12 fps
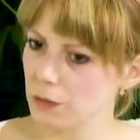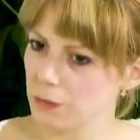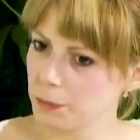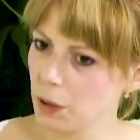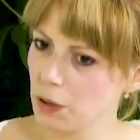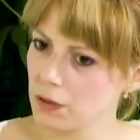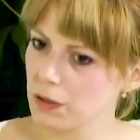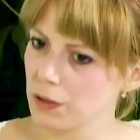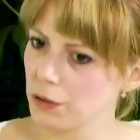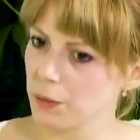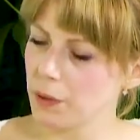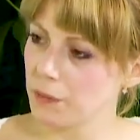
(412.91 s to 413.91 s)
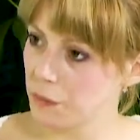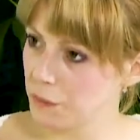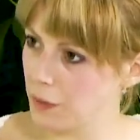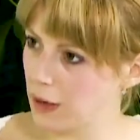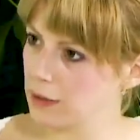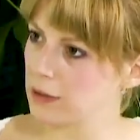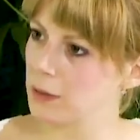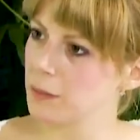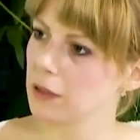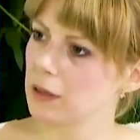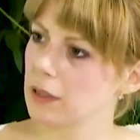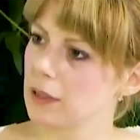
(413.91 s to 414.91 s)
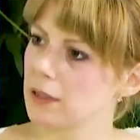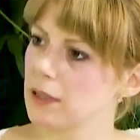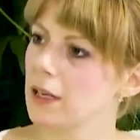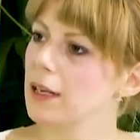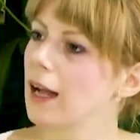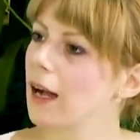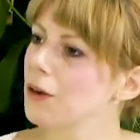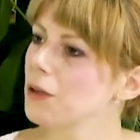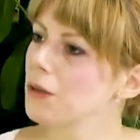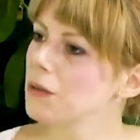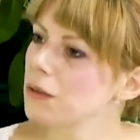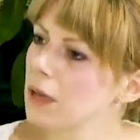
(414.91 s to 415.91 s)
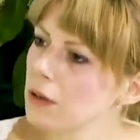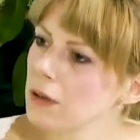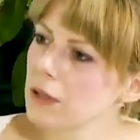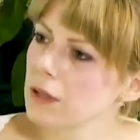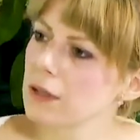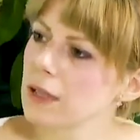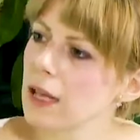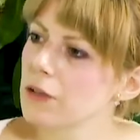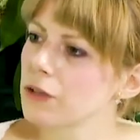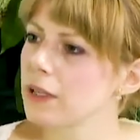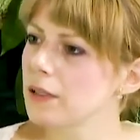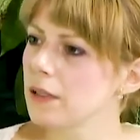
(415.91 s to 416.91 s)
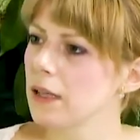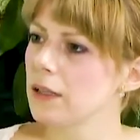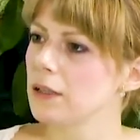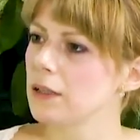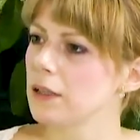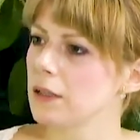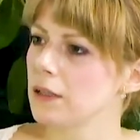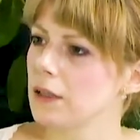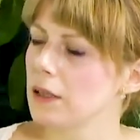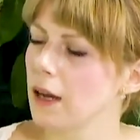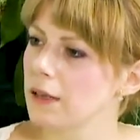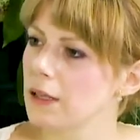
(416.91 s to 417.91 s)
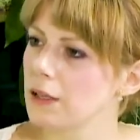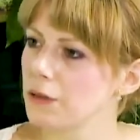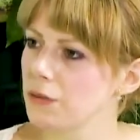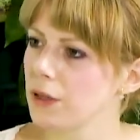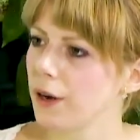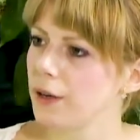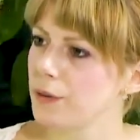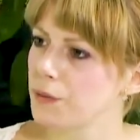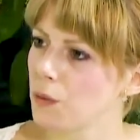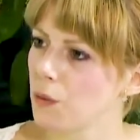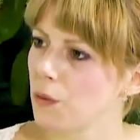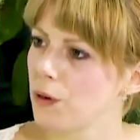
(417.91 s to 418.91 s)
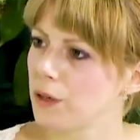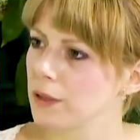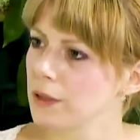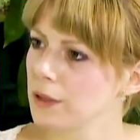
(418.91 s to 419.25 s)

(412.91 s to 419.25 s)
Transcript: parts of Europe have affected the Middle East. How do you think that translated in 93, 94? And